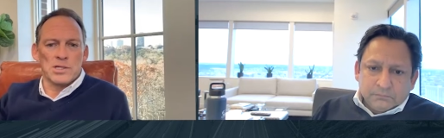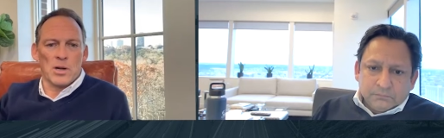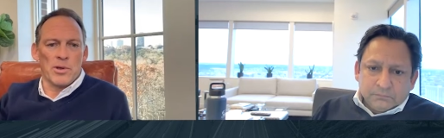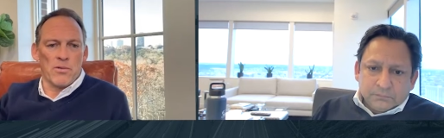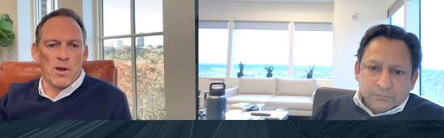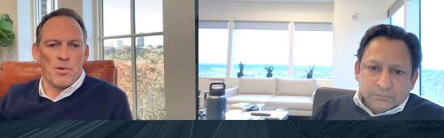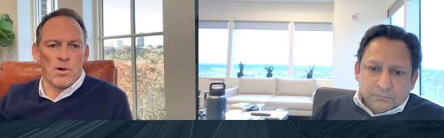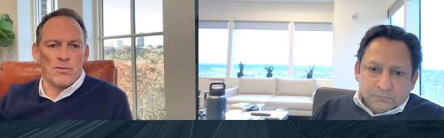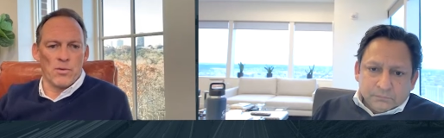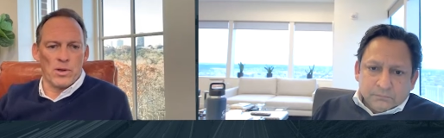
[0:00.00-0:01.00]
Speaker 1: They're going to be a great
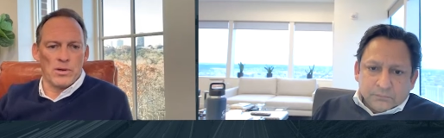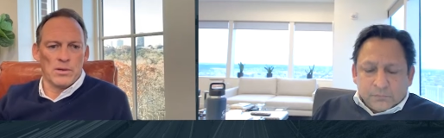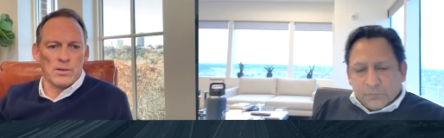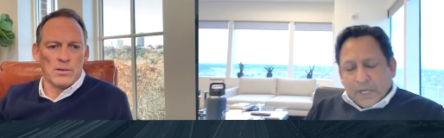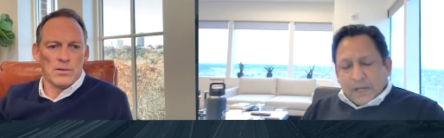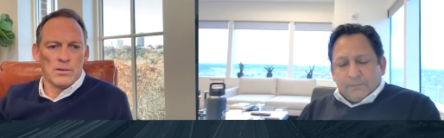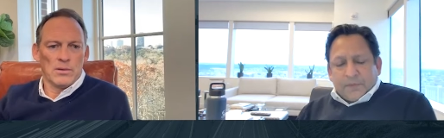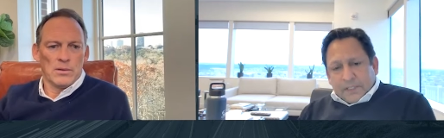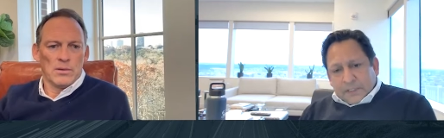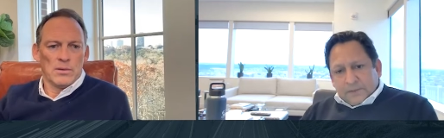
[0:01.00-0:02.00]
partner for you. Yeah.
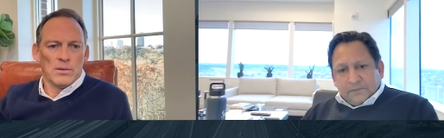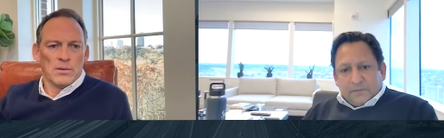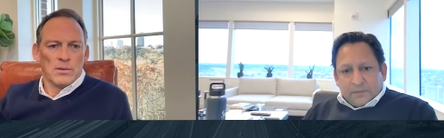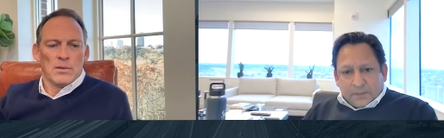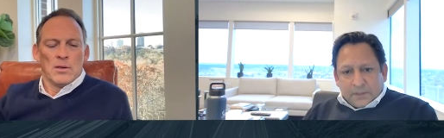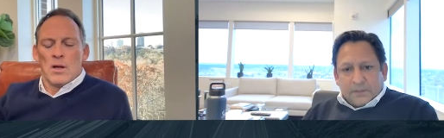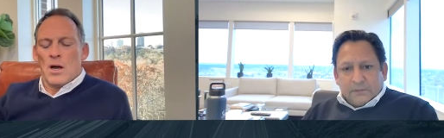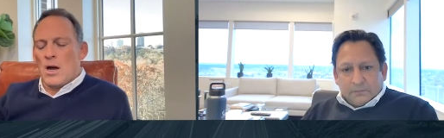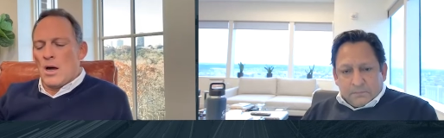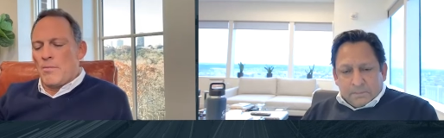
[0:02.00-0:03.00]
Thank you. Thank you.
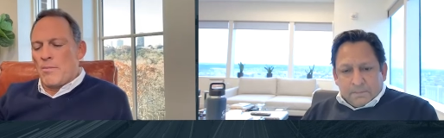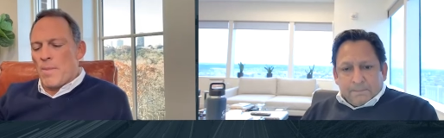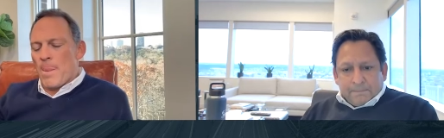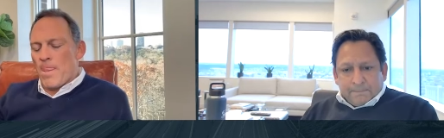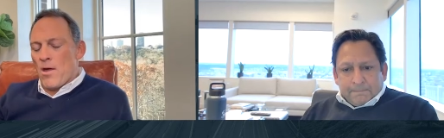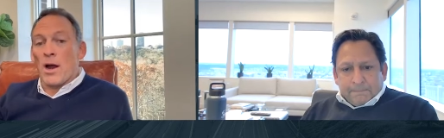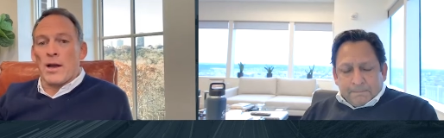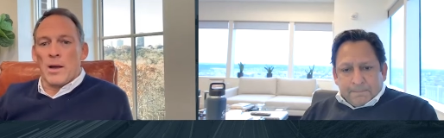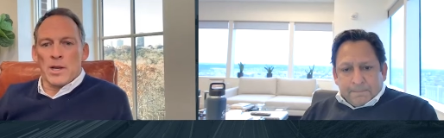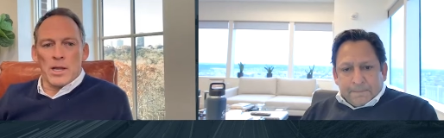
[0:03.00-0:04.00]
Um, all
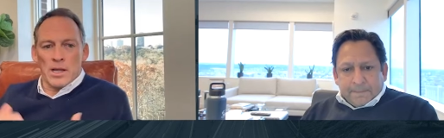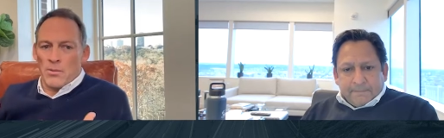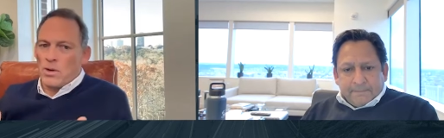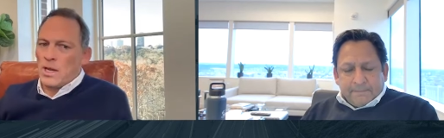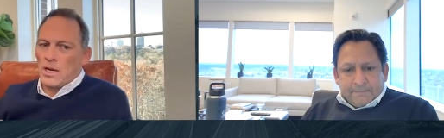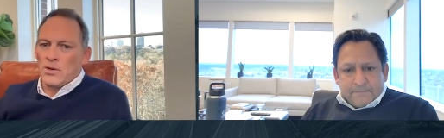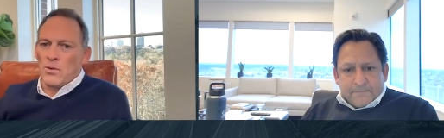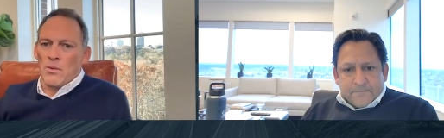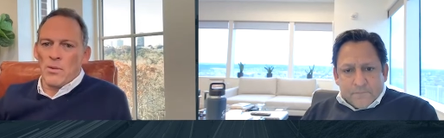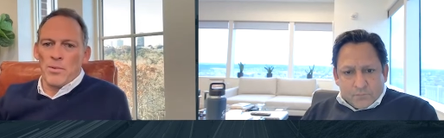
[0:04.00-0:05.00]
right. I'm going to, I want to get into
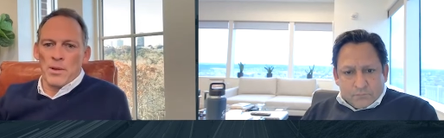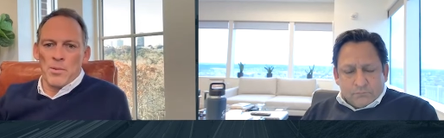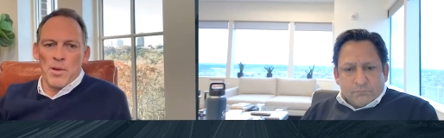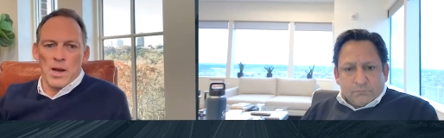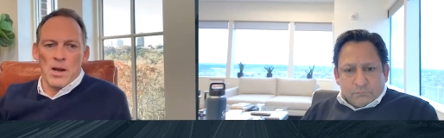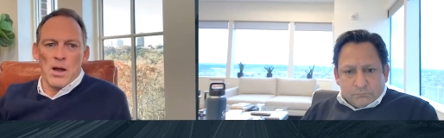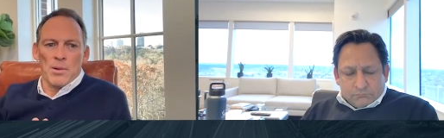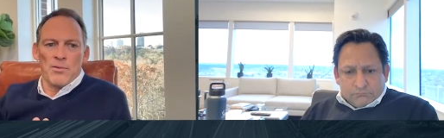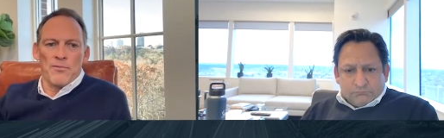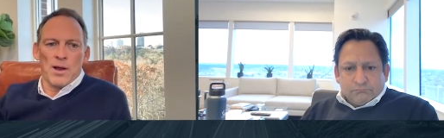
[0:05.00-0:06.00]
it. I want to, let me back up.
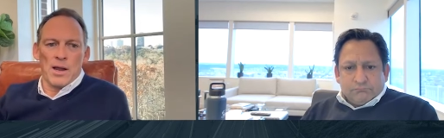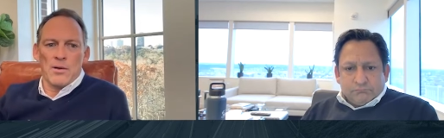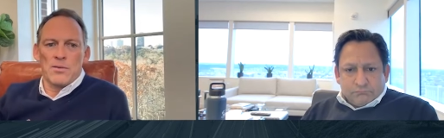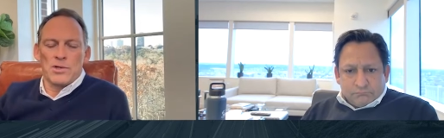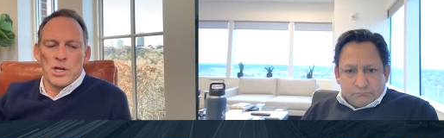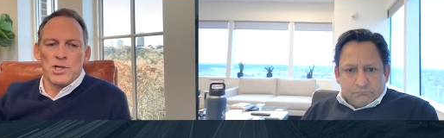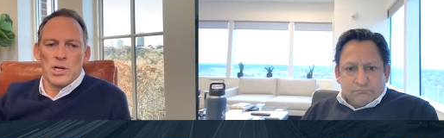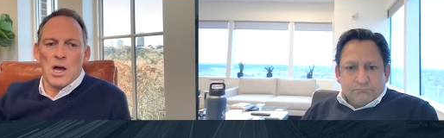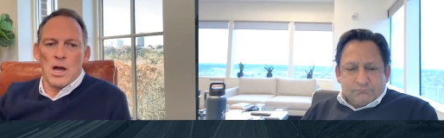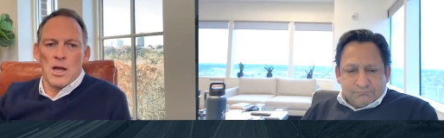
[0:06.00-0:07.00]
Let me find out Jay
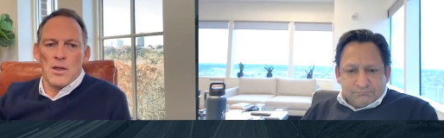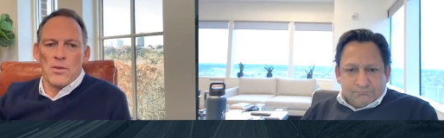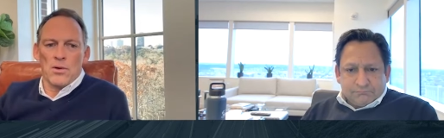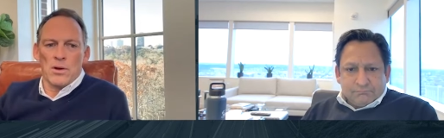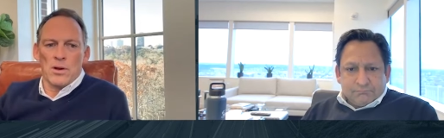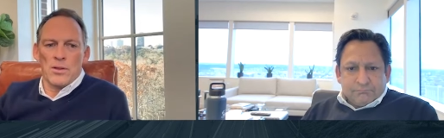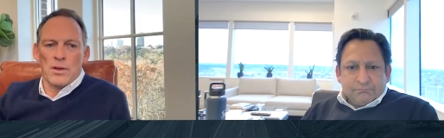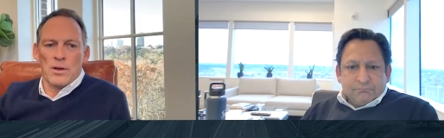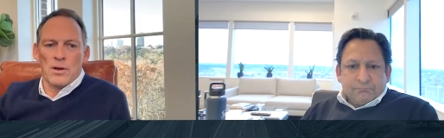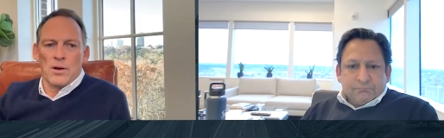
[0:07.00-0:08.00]
Shah and the, and
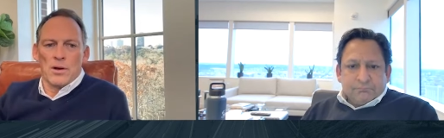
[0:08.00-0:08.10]
the